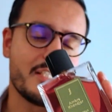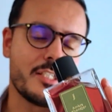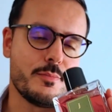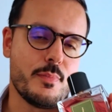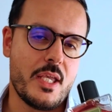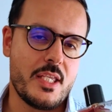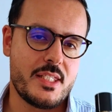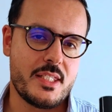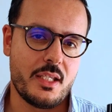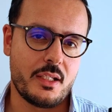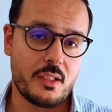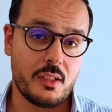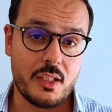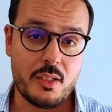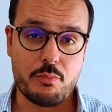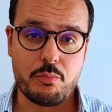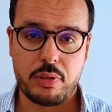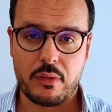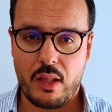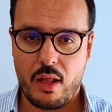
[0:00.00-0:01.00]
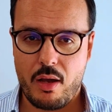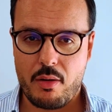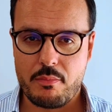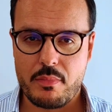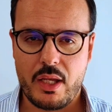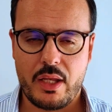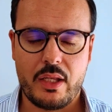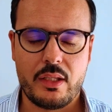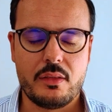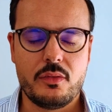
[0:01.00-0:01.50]
is basically
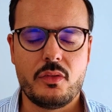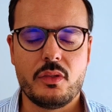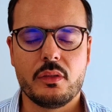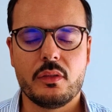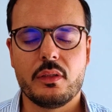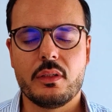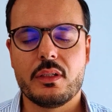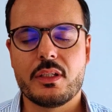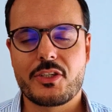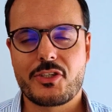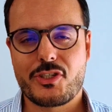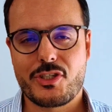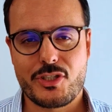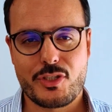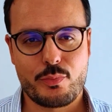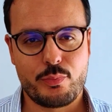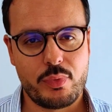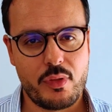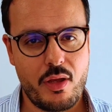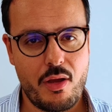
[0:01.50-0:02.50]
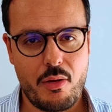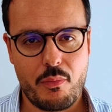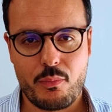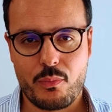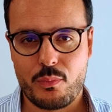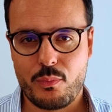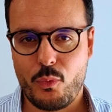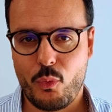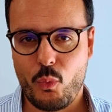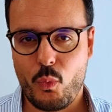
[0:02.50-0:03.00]
plum, a delicious
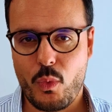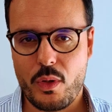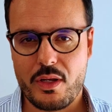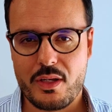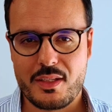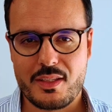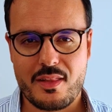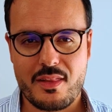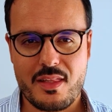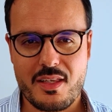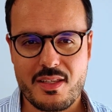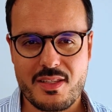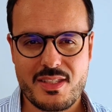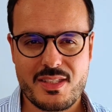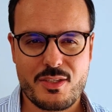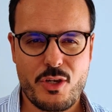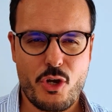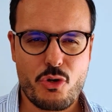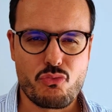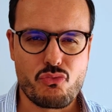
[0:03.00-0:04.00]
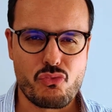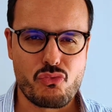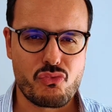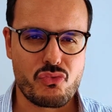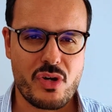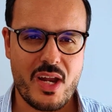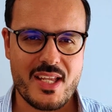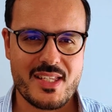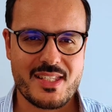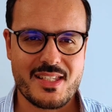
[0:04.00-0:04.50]
plum with this
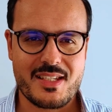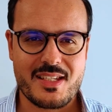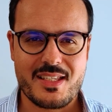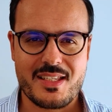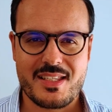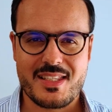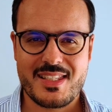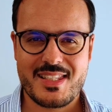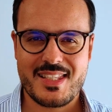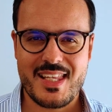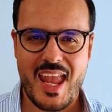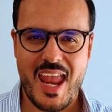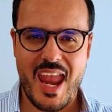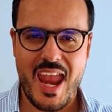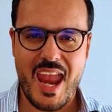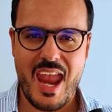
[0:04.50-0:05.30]
resinous,